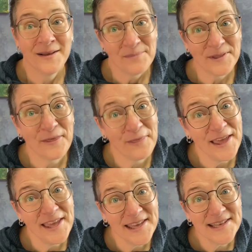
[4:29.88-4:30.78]
But the
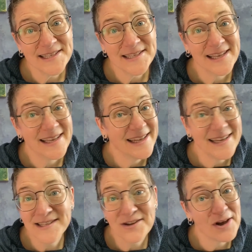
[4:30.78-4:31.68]
thing is, it
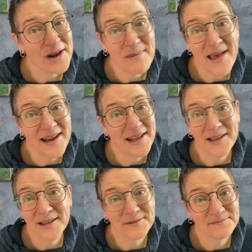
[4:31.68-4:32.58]
isn't
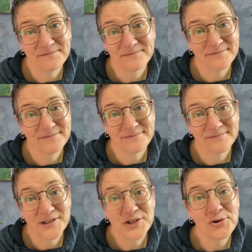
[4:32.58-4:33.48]
automatic.
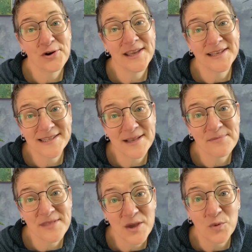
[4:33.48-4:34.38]
Joy is
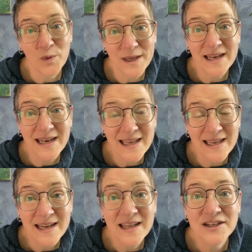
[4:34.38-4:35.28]
something we
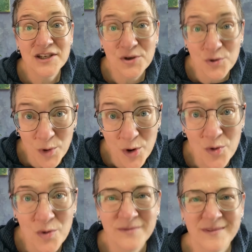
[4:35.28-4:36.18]
need to
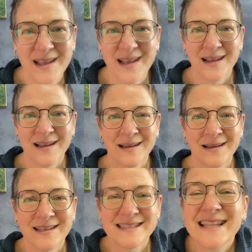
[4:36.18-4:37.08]
grow.
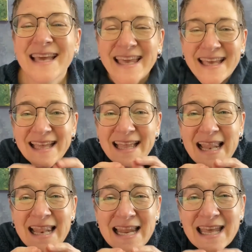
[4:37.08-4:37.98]
It's like a
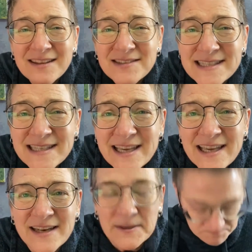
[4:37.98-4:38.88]
little
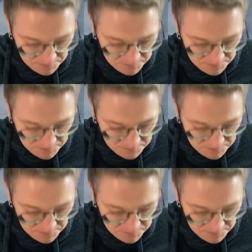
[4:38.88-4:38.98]
seed